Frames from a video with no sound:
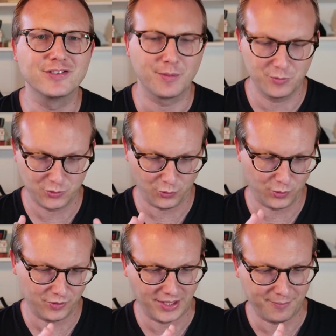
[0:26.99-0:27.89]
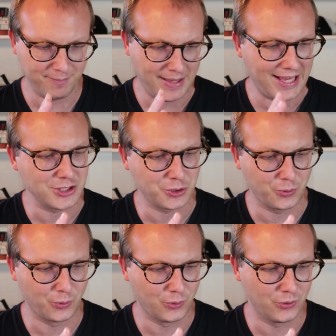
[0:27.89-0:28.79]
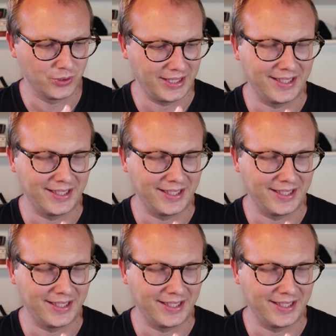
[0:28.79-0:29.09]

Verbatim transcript: some sort of like magical